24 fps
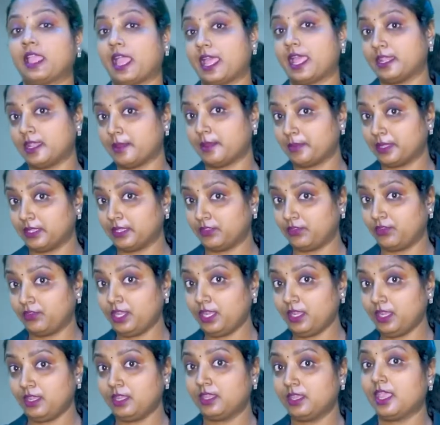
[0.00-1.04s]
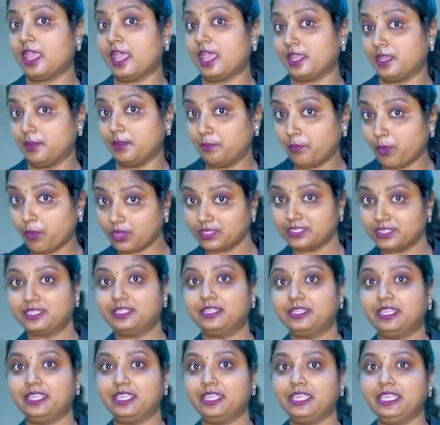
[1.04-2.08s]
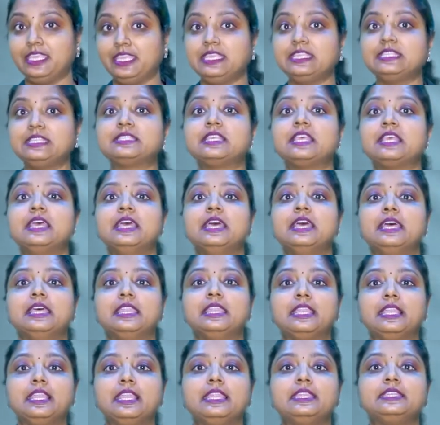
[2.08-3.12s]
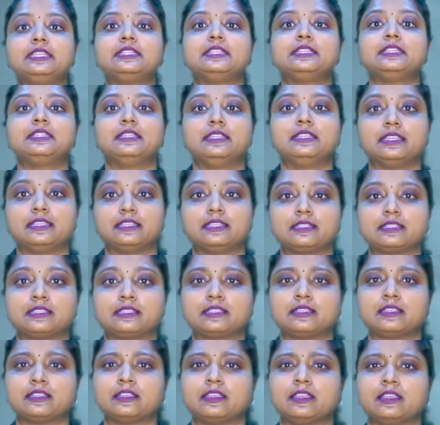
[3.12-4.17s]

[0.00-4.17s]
And number three, an important key is relatedness.